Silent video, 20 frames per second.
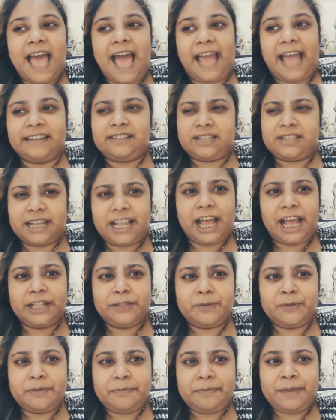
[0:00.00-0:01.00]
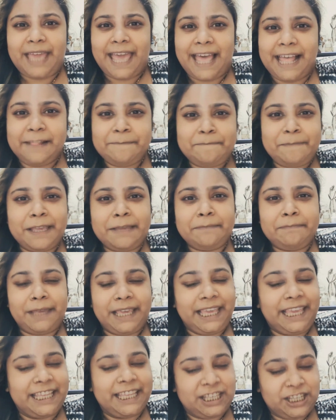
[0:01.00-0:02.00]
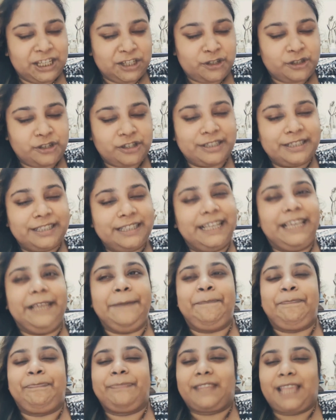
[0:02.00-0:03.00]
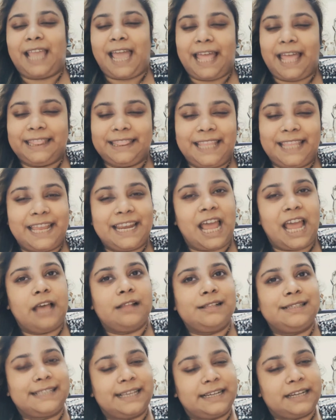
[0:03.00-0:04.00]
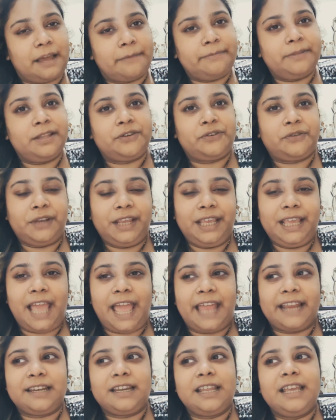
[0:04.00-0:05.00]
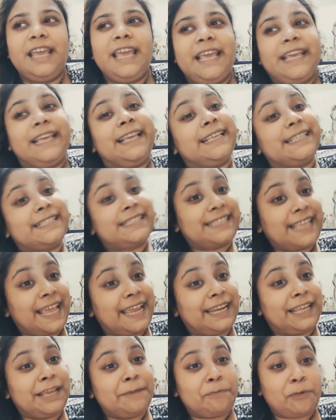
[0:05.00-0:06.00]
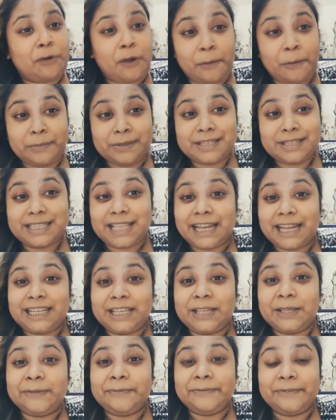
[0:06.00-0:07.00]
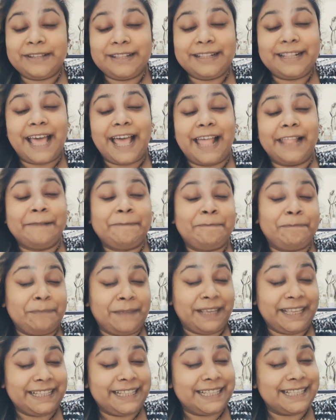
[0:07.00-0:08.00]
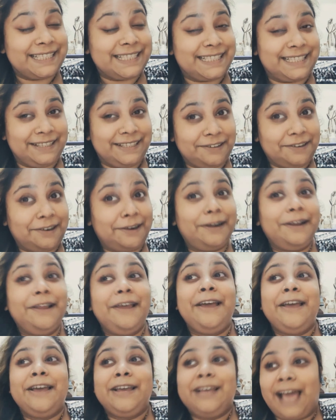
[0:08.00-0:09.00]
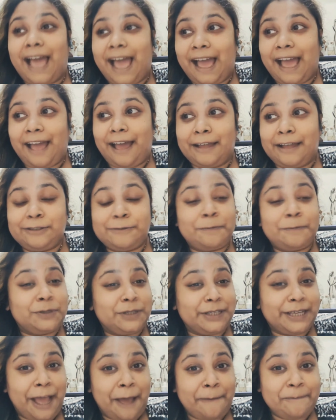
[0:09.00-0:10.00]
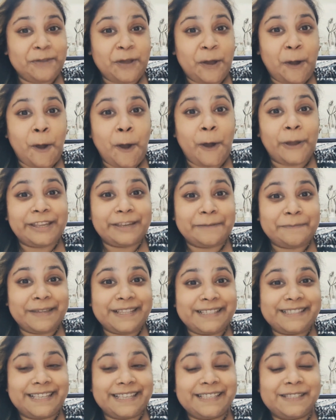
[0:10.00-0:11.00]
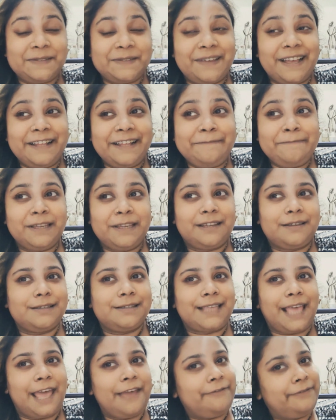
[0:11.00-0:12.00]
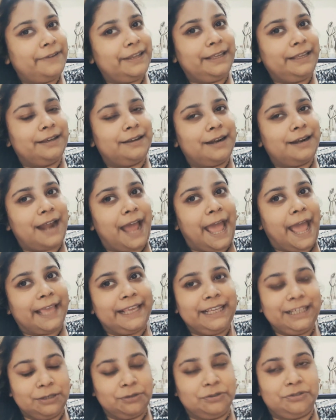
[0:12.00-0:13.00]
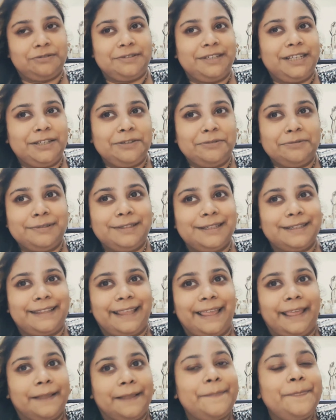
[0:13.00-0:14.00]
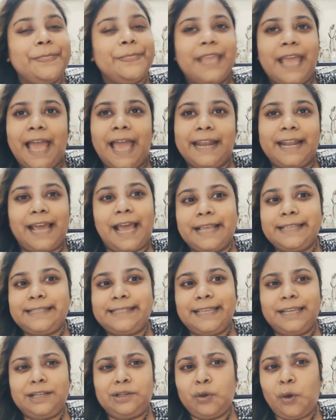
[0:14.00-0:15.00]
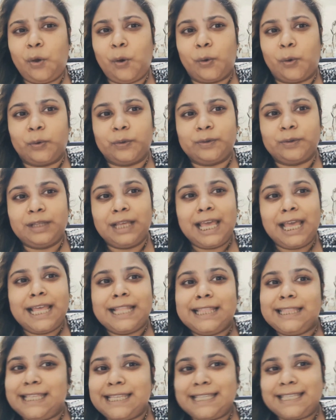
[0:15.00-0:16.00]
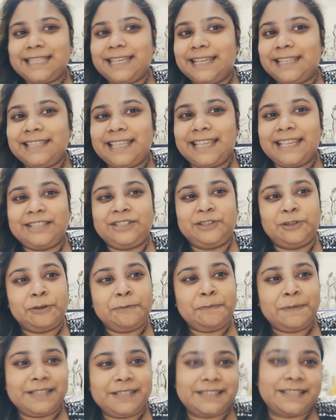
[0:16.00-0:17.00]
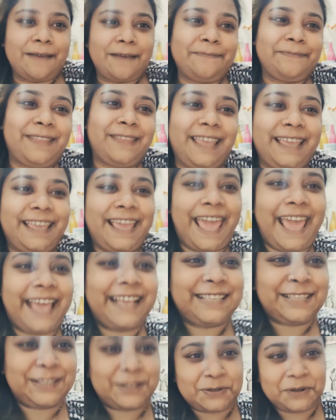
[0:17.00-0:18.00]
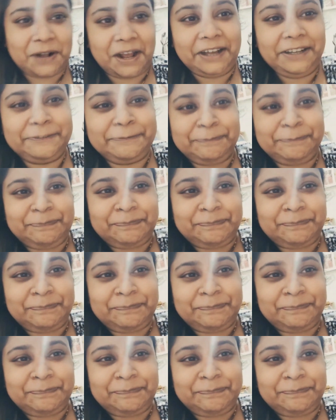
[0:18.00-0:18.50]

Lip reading: And Srikant will be helping me initially, and then I'll set up the tree. And he promised that he will help me this year to putting up the ornaments as well, because every year I usually do the thing, and I said no, this year there should be something extra.